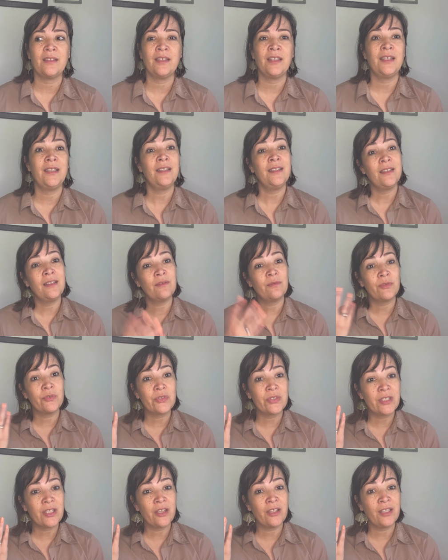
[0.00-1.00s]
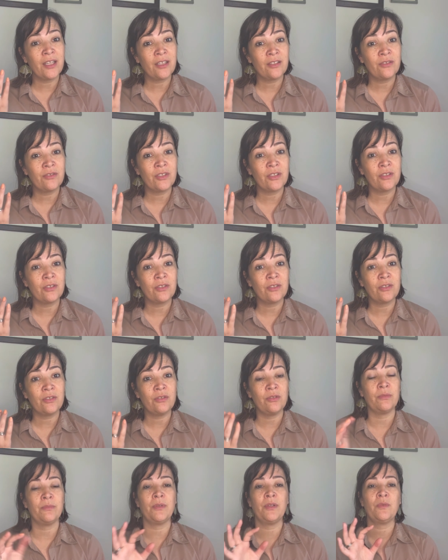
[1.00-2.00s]
And Ruslan had triggers
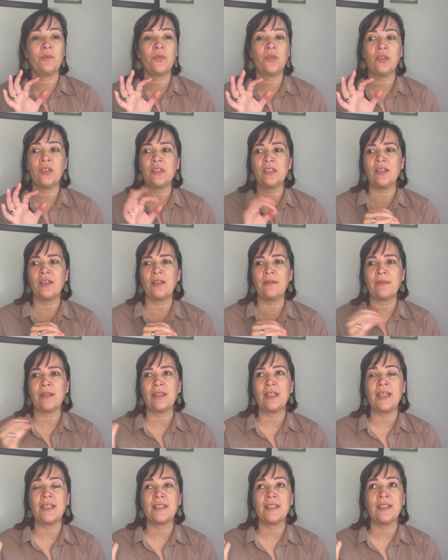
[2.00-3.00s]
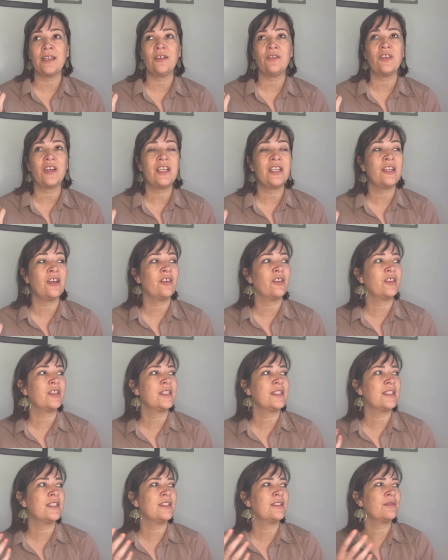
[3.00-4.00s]
too, but we're not talking about that side right now
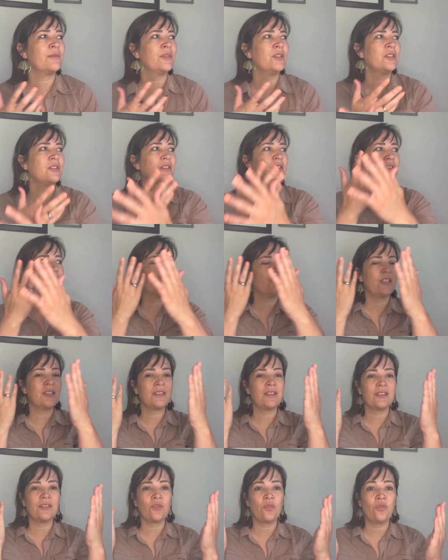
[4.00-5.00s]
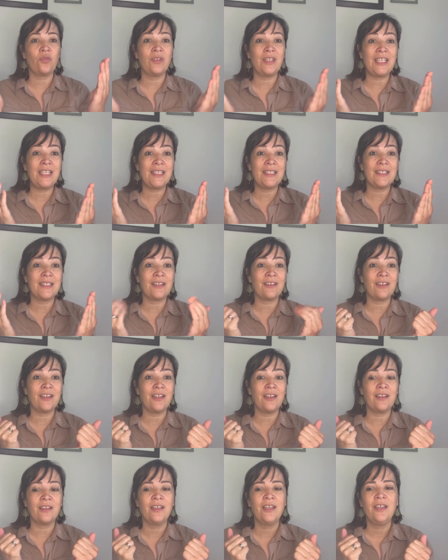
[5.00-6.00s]
because I just wanted to address this whole needs
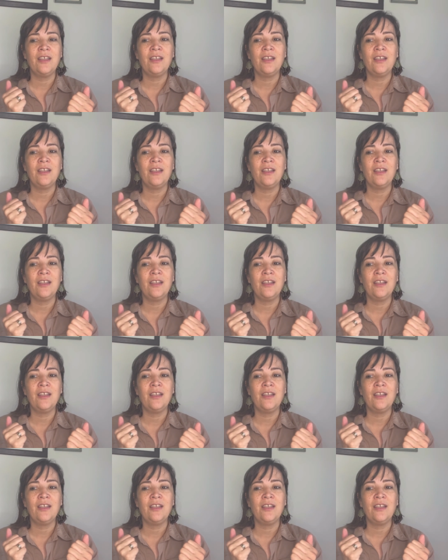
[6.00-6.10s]
area.